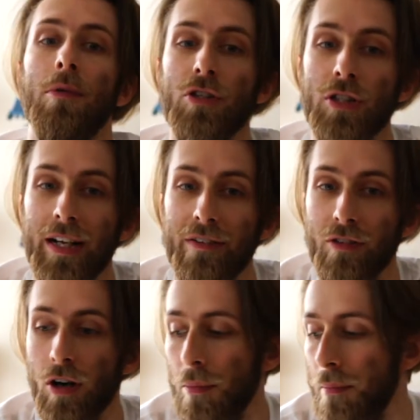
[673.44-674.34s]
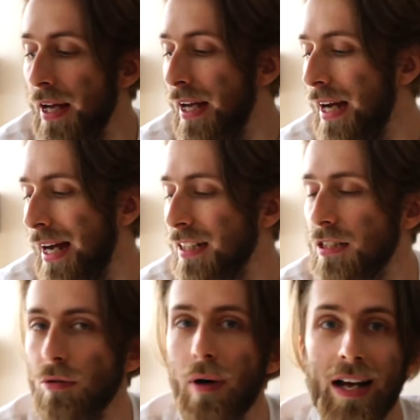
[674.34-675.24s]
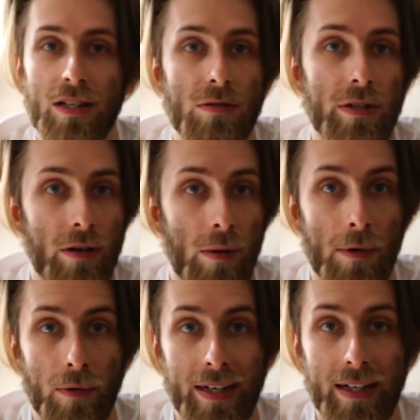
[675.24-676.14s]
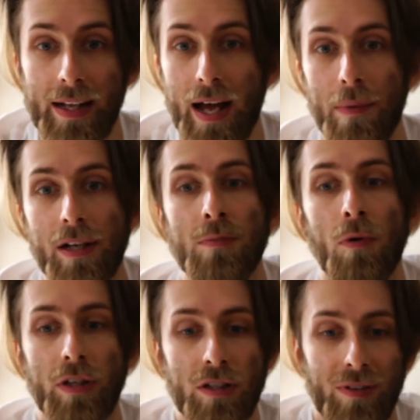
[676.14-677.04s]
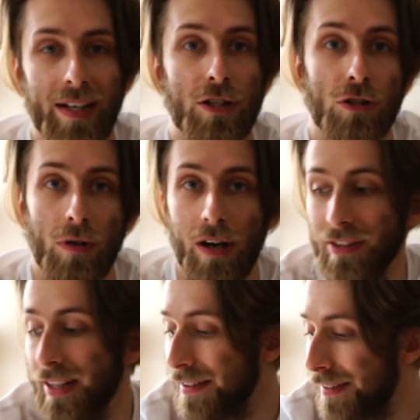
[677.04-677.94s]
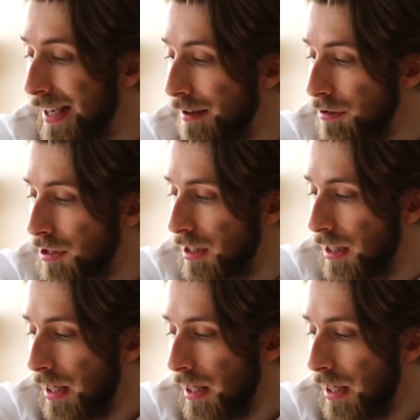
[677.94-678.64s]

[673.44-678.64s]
originated from, and it still has, you know, a marina there, but it's more used for leisure craft than anything else.